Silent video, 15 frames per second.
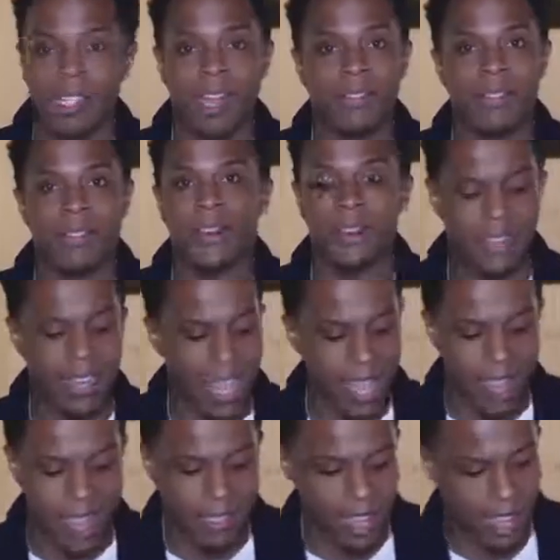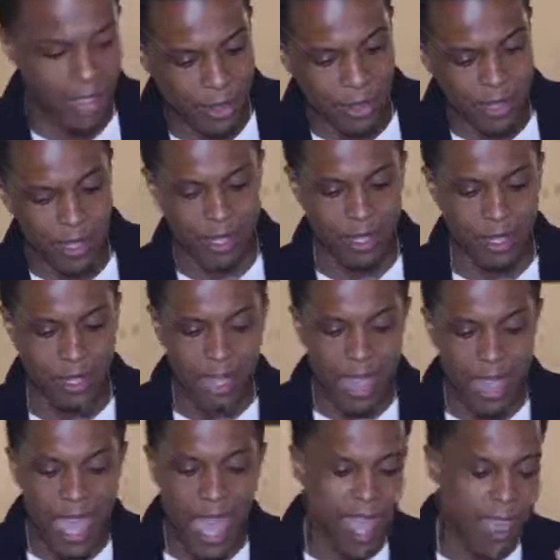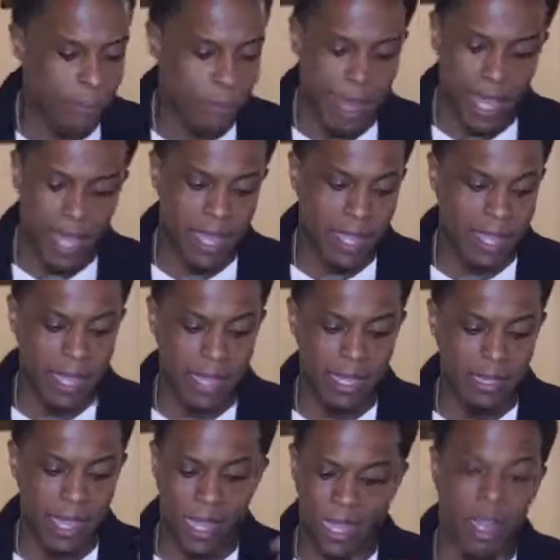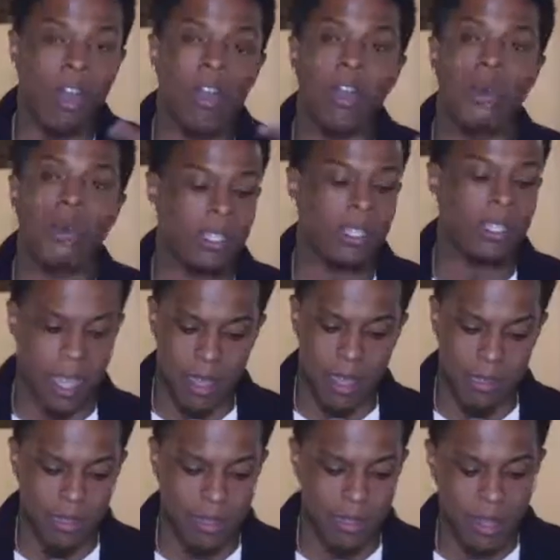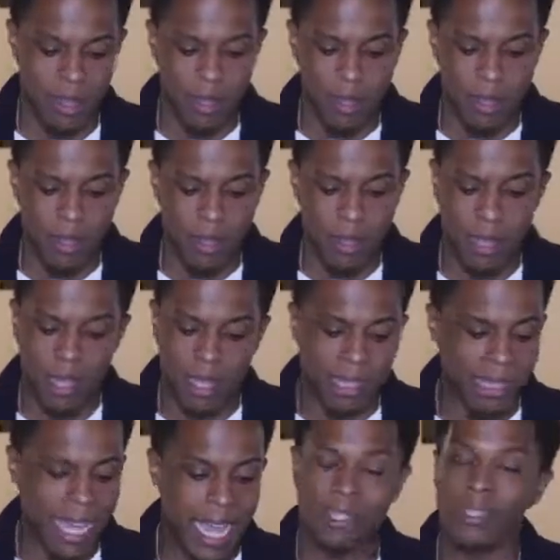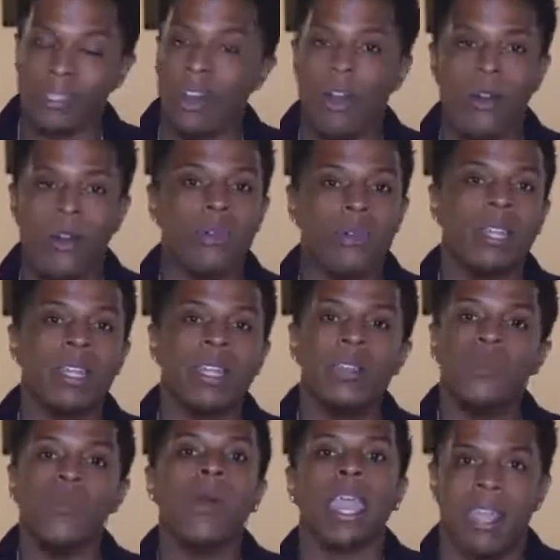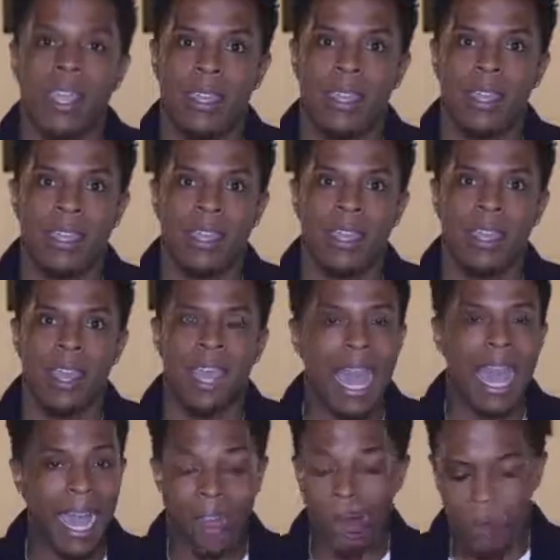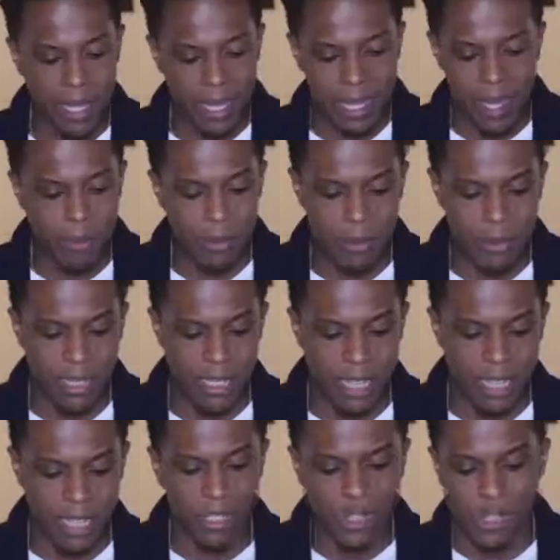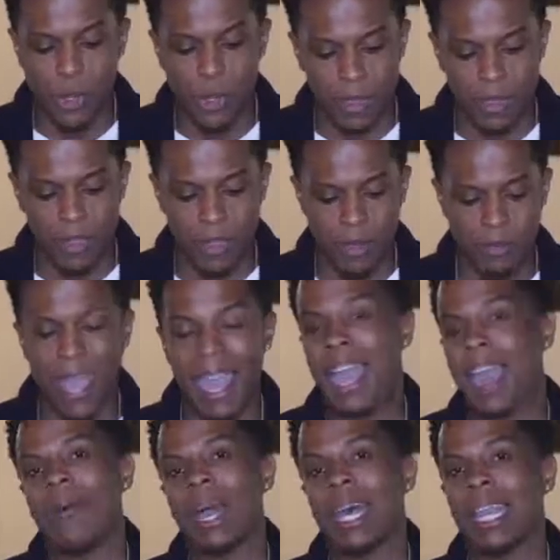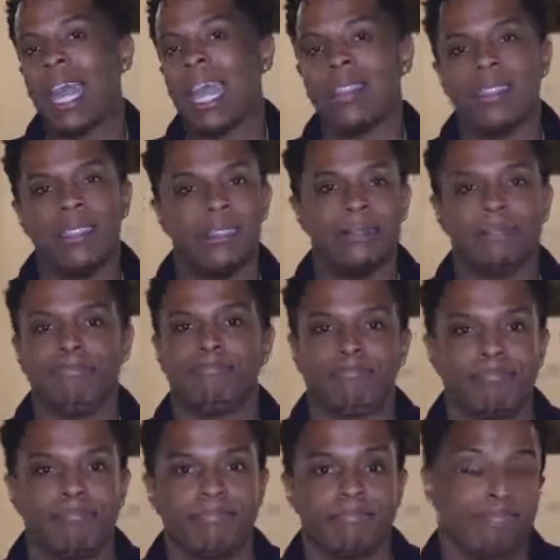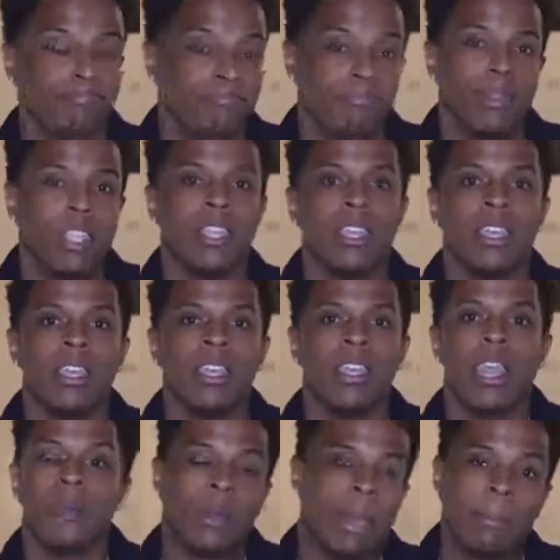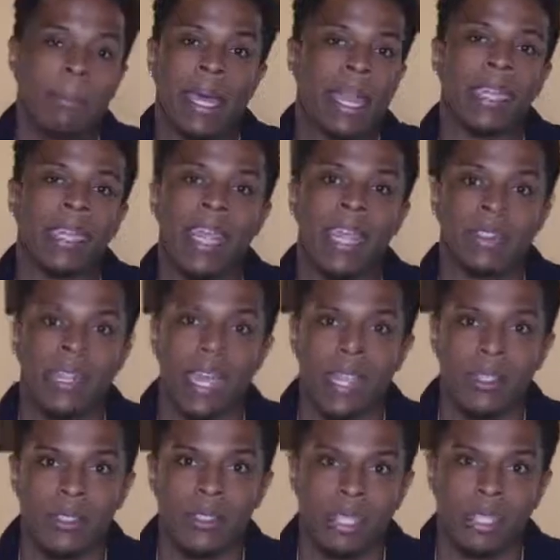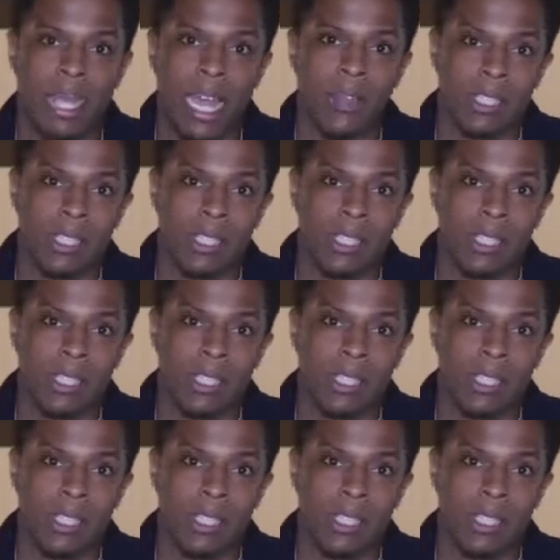have to go to Dad's house and have pancakes like I always have, because that's the only way I'll be able to enjoy them how I like them. And when I'm not at Dad's house, then I'll